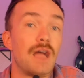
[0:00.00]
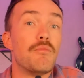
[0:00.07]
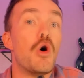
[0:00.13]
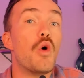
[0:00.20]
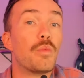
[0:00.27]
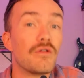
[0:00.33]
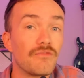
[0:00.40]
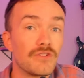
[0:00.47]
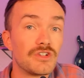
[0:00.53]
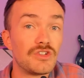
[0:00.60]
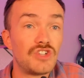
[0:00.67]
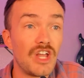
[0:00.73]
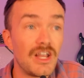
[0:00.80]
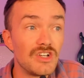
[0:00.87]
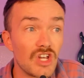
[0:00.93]
I'm open for it to
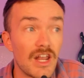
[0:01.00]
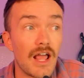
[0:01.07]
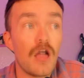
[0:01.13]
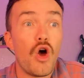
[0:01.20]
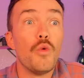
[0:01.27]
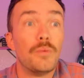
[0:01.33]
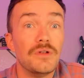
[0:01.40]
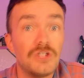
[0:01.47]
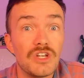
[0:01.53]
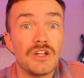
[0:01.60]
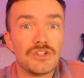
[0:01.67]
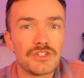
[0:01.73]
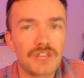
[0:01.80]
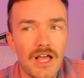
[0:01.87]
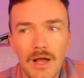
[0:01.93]
change, and I hope it
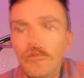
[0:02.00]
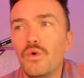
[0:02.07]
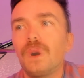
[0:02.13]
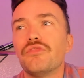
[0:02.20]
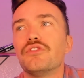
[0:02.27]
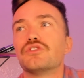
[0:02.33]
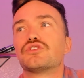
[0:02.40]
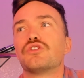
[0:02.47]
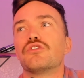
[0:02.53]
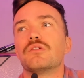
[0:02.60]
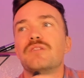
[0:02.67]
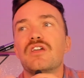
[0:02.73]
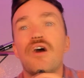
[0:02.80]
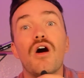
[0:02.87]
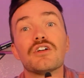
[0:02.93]
changes. I want this show
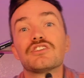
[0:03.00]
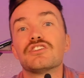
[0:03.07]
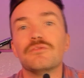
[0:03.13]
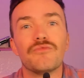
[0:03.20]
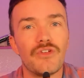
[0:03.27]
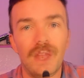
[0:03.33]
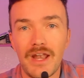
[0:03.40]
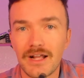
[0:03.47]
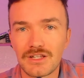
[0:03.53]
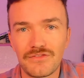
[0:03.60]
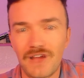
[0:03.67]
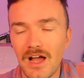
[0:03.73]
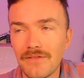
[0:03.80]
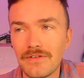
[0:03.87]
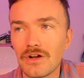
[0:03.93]
to be awesome for the
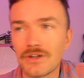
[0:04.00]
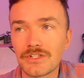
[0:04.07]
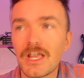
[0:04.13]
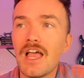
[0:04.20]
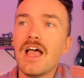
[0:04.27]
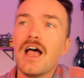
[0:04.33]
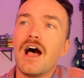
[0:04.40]
next 5 years.